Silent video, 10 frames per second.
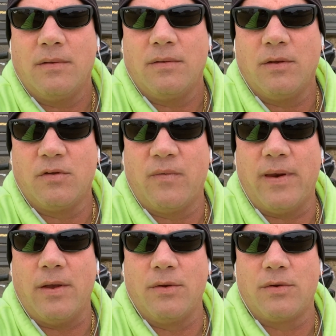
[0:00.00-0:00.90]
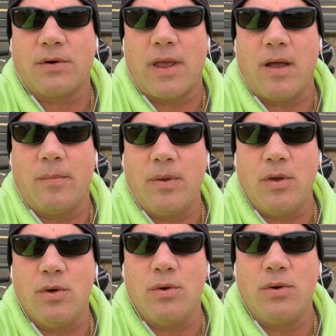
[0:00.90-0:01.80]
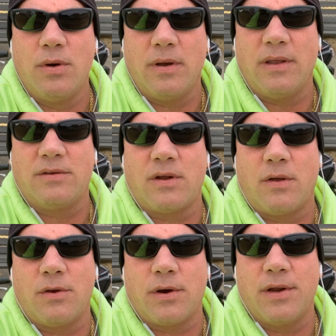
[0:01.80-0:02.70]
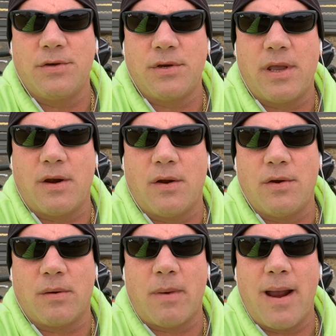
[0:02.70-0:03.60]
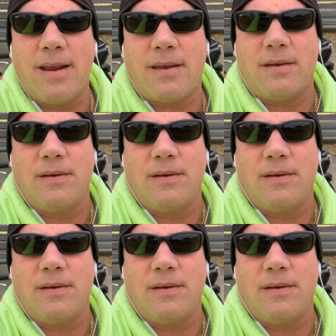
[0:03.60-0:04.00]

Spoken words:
Those videos are to help you install your engine kit on your bike.